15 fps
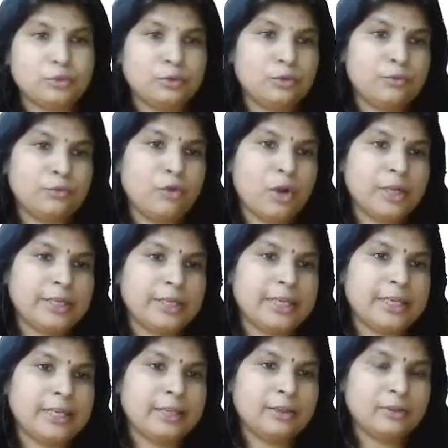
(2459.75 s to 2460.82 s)

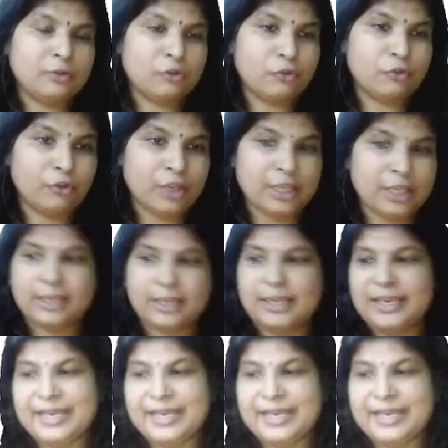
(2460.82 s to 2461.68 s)
240v